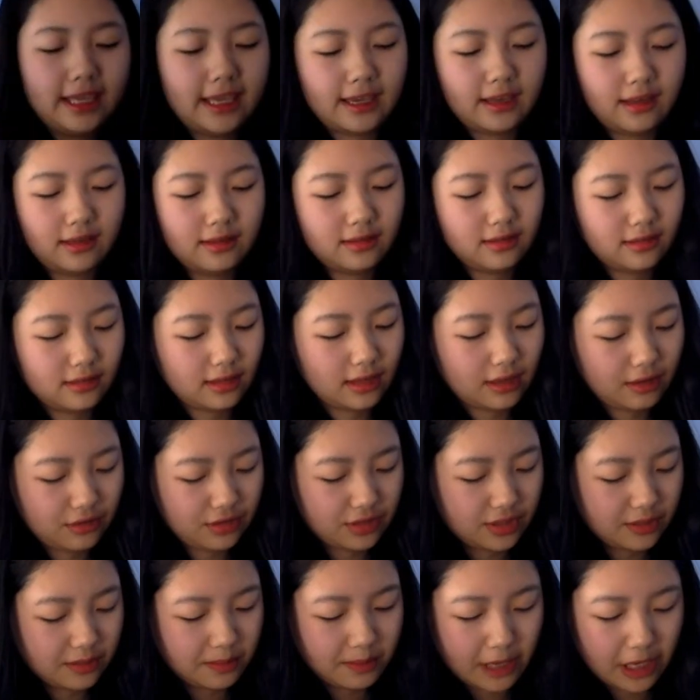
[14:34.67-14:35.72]
yeah, I'll
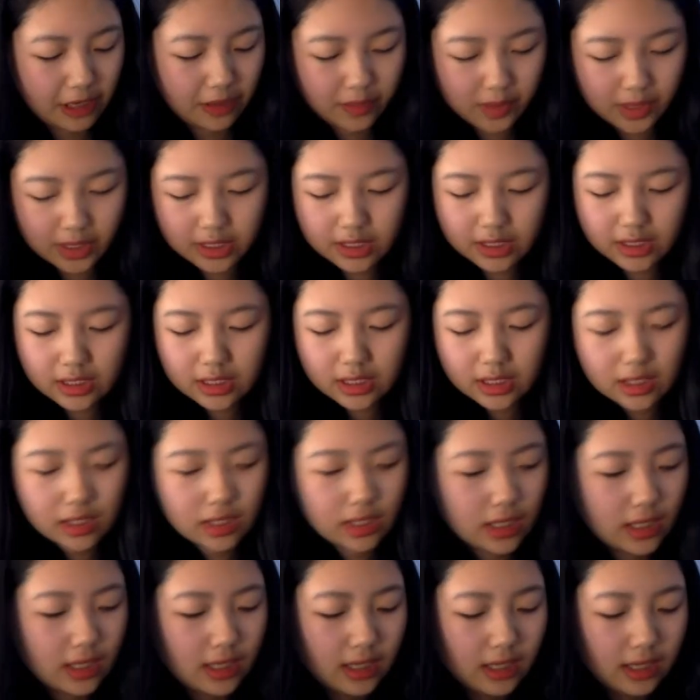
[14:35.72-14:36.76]
just pick one.
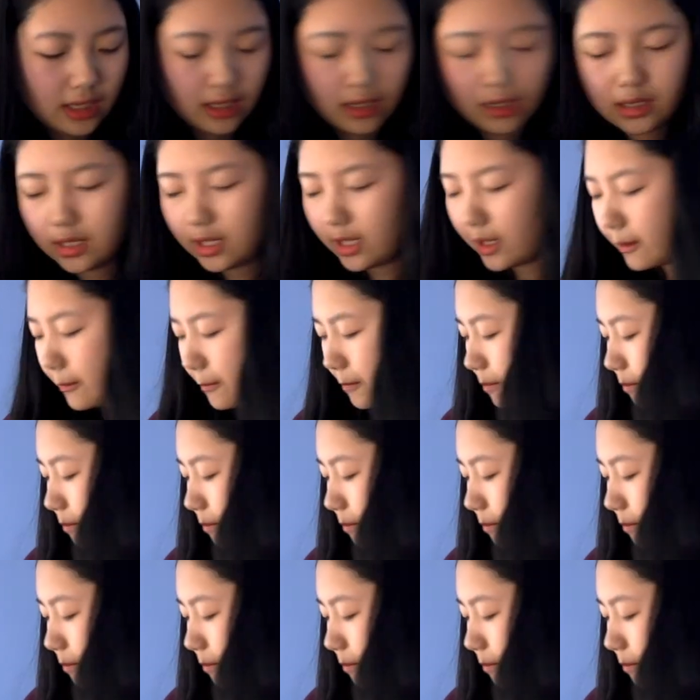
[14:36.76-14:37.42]
Okay,